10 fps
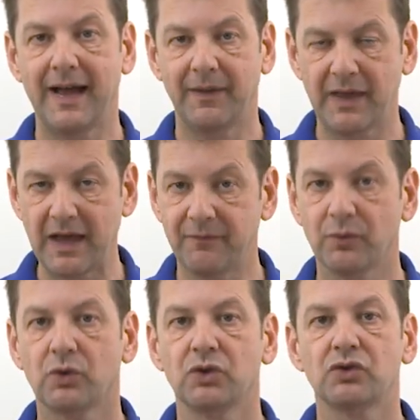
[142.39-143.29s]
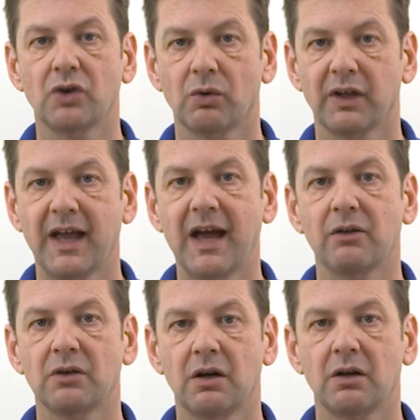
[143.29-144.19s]
and therefore controlling
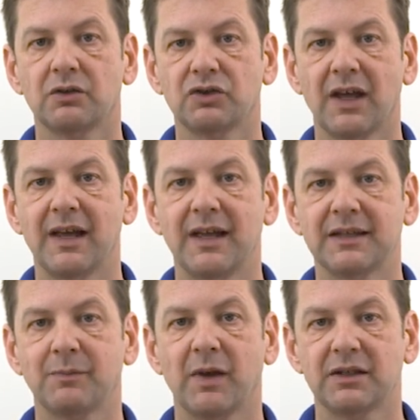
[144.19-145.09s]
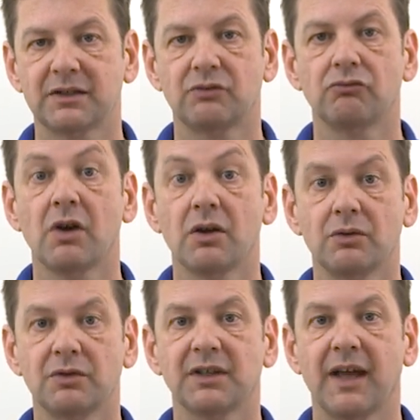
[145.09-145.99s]
how large that airspace
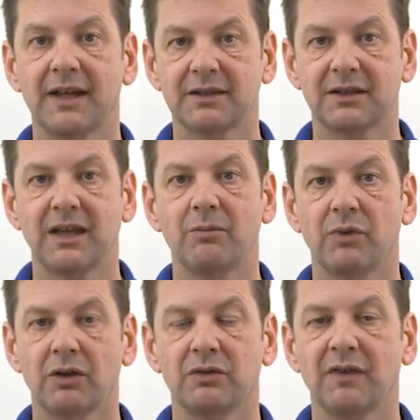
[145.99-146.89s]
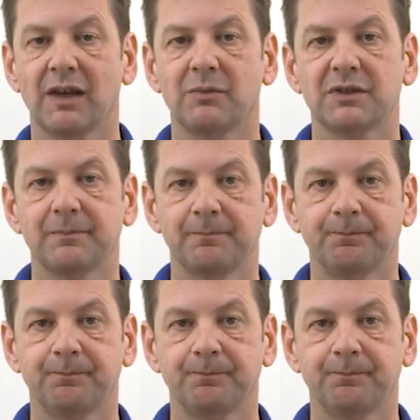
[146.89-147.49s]
grows as the embryo develops.